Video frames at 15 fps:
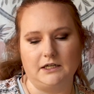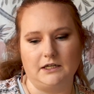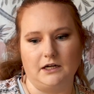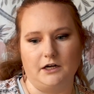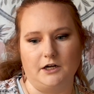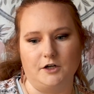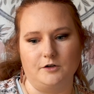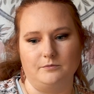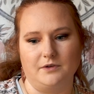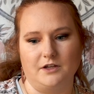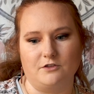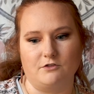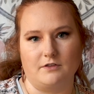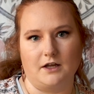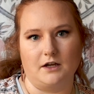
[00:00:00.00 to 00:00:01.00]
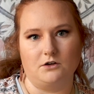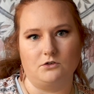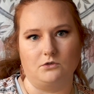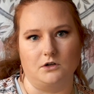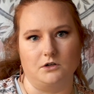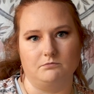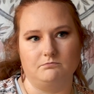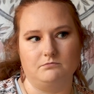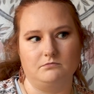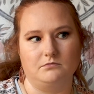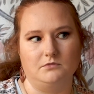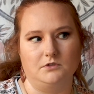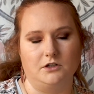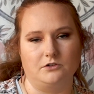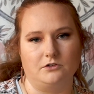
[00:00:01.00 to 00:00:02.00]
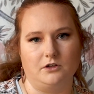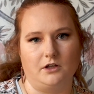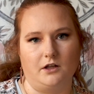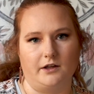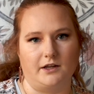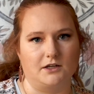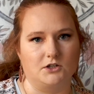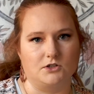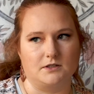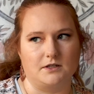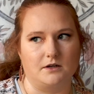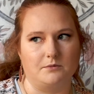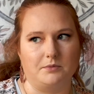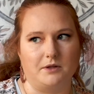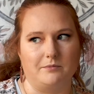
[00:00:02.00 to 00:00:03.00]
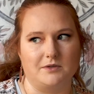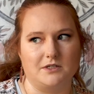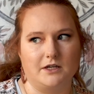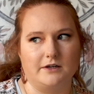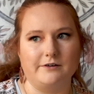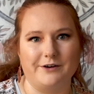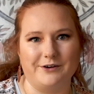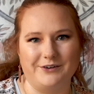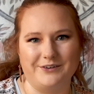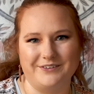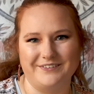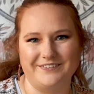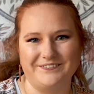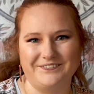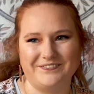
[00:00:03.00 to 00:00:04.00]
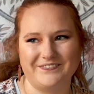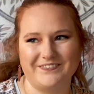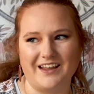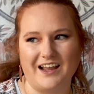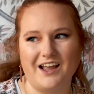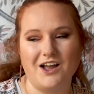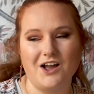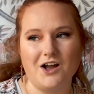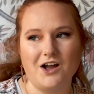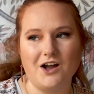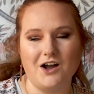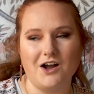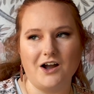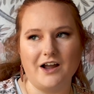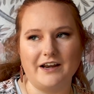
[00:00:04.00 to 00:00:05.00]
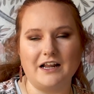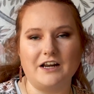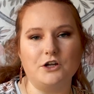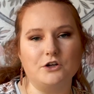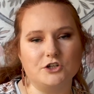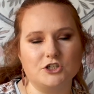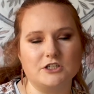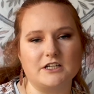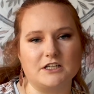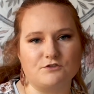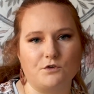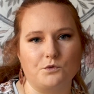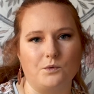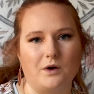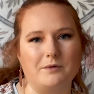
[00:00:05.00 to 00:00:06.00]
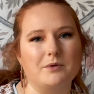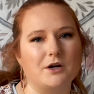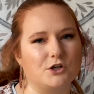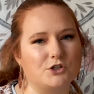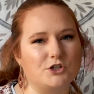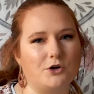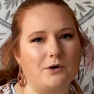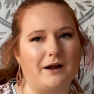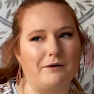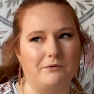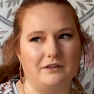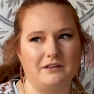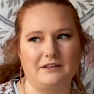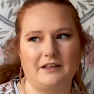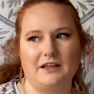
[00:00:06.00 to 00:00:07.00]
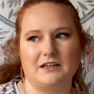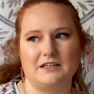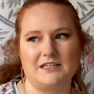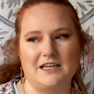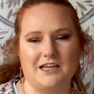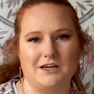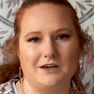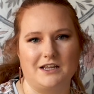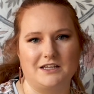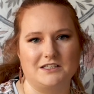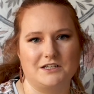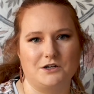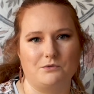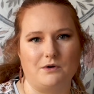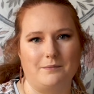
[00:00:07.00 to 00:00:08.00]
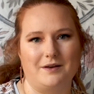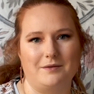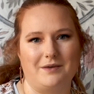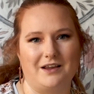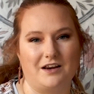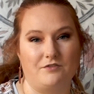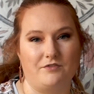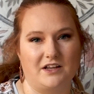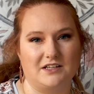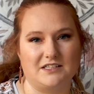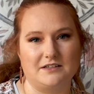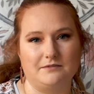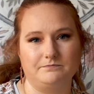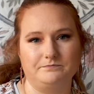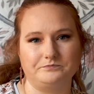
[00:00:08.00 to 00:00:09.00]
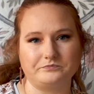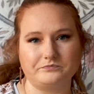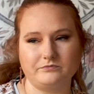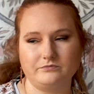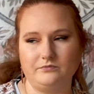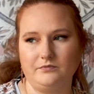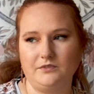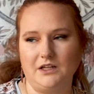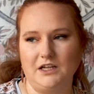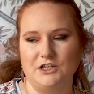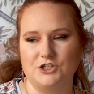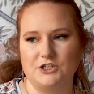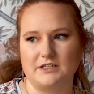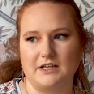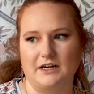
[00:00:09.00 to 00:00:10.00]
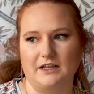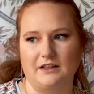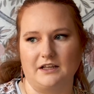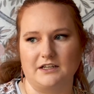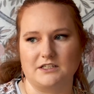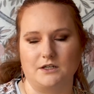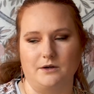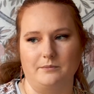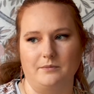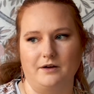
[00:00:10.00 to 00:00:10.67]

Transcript: Either that, or literally I can just eat a plain potato. And I know you just asked for one, but also I really like taking instant ramen and making it fancy. And just adding like some